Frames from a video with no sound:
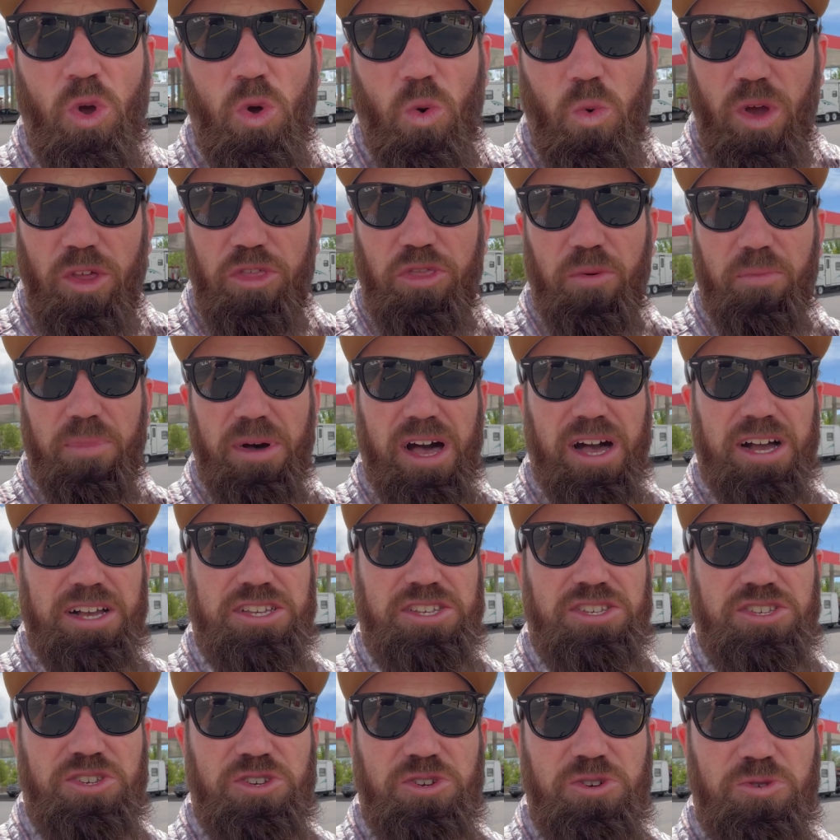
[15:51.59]
with the
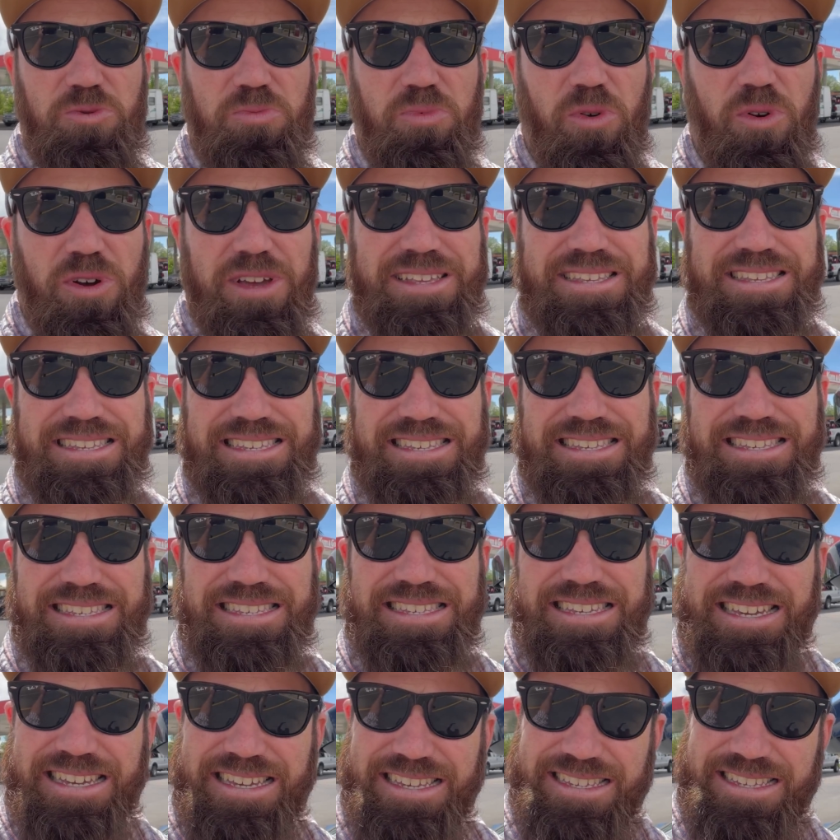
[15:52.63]
box,
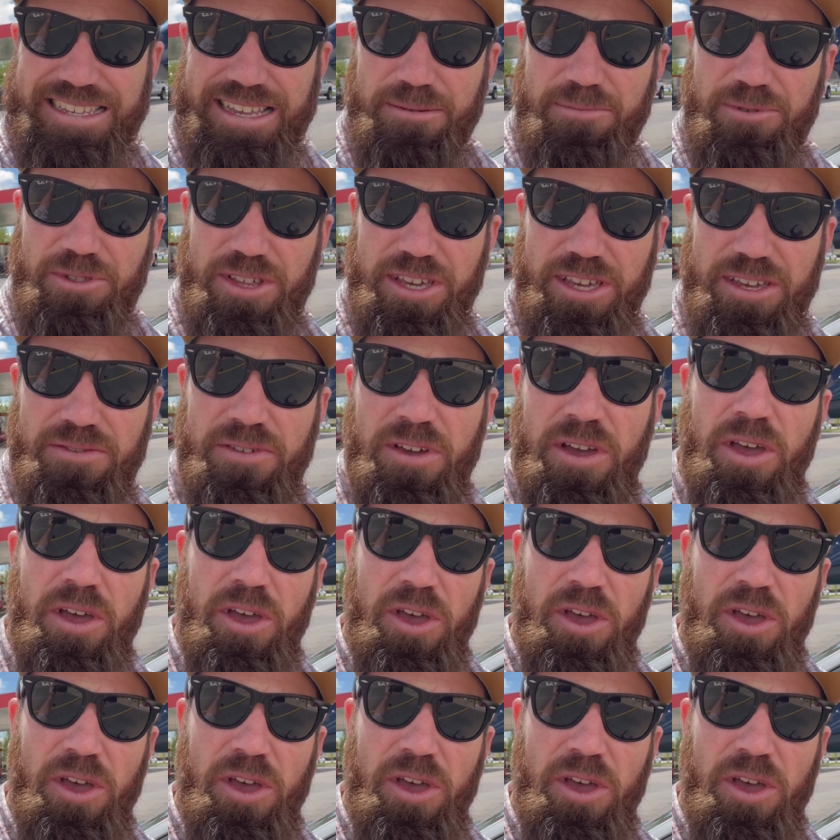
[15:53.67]
2.6, I believe,